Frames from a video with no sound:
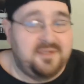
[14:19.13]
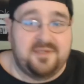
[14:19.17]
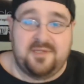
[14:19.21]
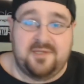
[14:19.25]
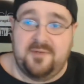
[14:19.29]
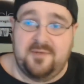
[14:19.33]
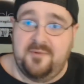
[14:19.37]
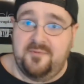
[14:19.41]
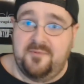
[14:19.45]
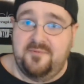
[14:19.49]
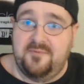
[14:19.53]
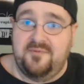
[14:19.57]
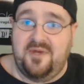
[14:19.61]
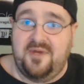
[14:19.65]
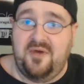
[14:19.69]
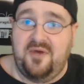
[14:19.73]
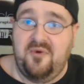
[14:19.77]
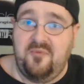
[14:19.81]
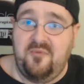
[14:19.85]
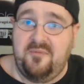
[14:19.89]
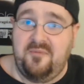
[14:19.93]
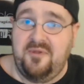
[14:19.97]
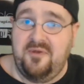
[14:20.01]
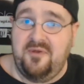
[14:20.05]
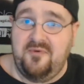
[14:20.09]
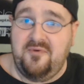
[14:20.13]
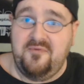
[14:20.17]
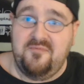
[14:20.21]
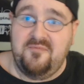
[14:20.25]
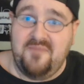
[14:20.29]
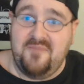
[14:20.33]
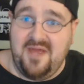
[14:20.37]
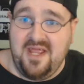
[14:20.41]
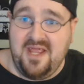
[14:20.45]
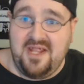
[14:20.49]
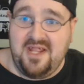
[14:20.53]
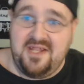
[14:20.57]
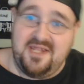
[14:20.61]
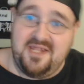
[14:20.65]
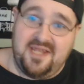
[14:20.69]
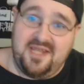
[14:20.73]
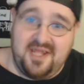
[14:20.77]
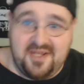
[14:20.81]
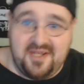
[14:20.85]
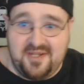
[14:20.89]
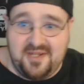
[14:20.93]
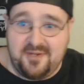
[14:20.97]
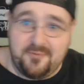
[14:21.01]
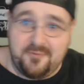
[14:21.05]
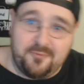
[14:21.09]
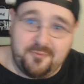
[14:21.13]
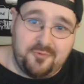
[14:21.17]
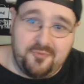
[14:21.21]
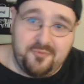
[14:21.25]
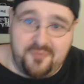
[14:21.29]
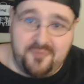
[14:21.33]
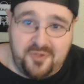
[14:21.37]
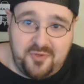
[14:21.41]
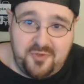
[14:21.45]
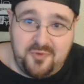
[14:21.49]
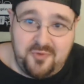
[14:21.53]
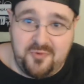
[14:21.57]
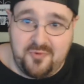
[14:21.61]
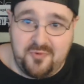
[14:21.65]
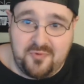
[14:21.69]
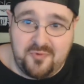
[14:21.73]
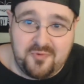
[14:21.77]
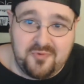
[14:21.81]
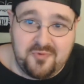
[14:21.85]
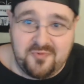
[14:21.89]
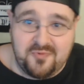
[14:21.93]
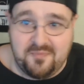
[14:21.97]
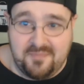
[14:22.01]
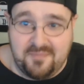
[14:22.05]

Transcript: So I hope you don't mind that I did a review,